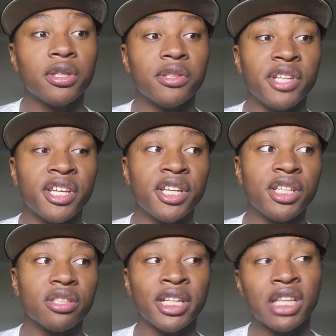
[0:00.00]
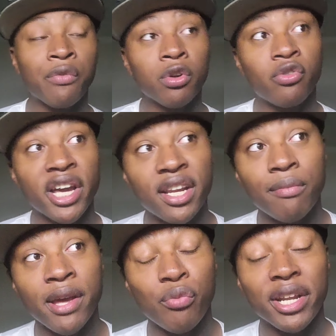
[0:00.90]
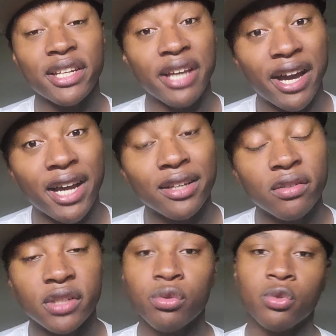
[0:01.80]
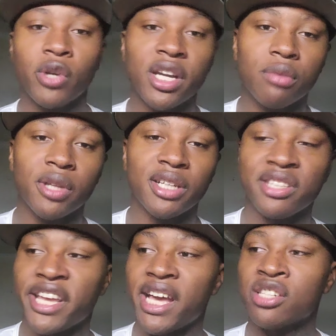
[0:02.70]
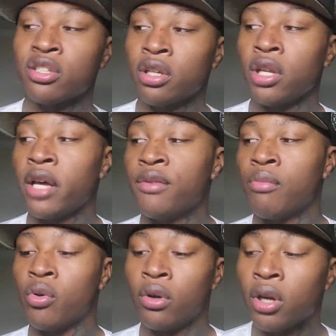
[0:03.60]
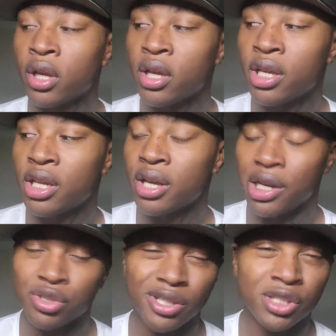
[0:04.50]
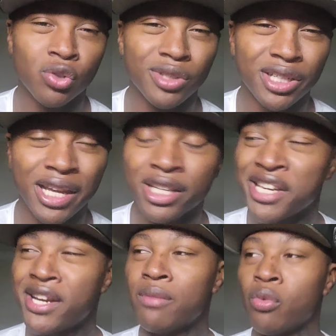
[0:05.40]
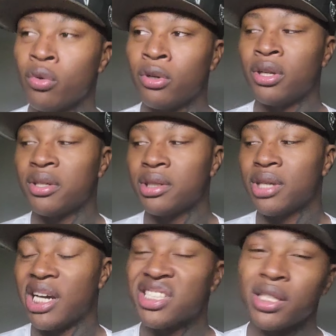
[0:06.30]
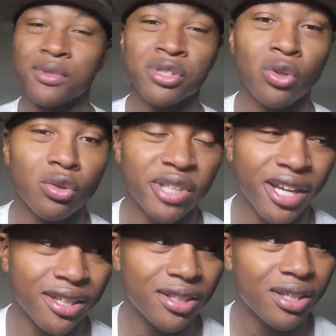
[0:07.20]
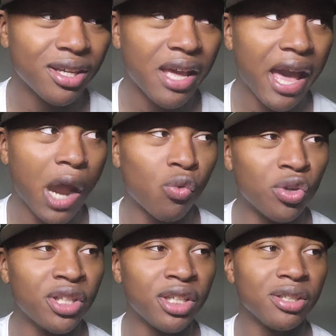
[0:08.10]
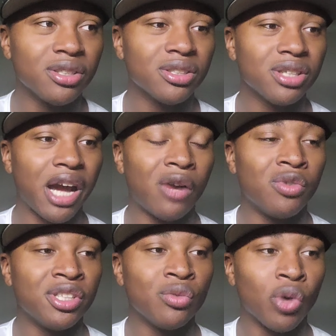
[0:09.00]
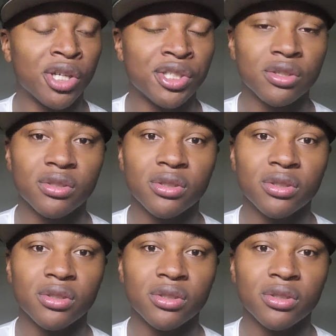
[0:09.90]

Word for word: they take that for granted, man. When they die, they regret it. But like, damn, I should have loved more. I should have showed that I cared more. I should have showed that I really, I really was